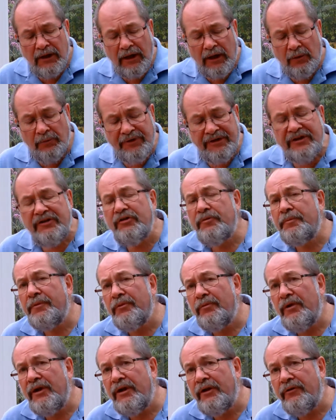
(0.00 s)
And we need to be
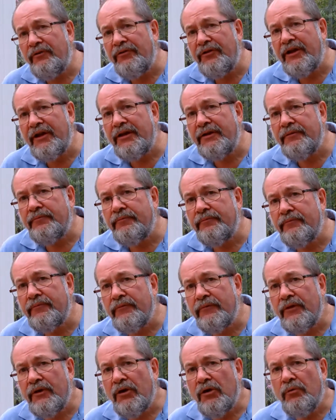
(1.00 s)
aware of that.
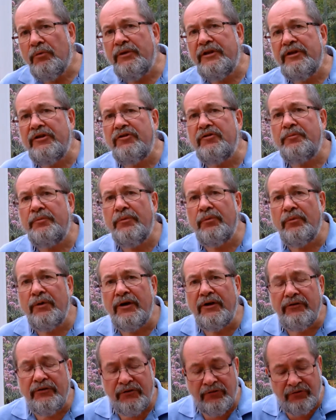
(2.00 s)
We need to be
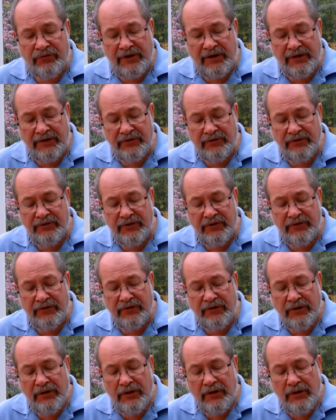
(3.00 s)
aware of the fact that
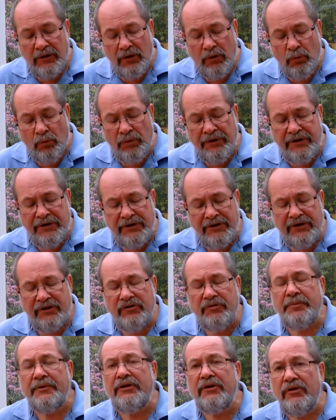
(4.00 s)
we need
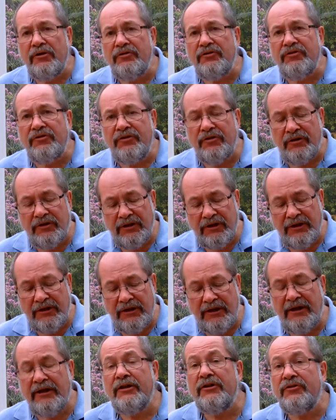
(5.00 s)
to be constantly
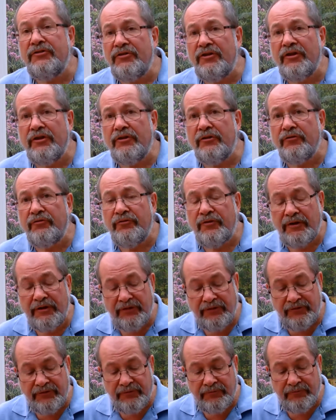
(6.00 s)
in a state of
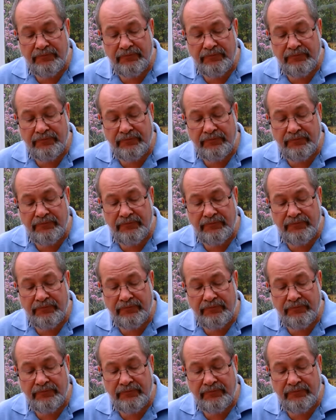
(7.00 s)
faith.